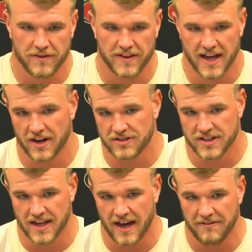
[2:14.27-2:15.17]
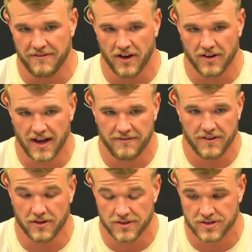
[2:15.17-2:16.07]
And the energy that I felt, I
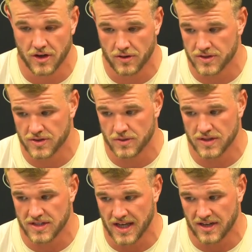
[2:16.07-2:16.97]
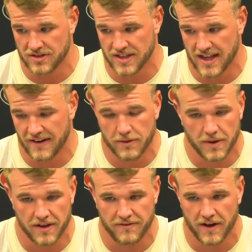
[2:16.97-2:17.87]
feel as though is the energy that
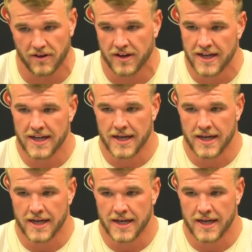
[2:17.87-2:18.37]
everybody felt.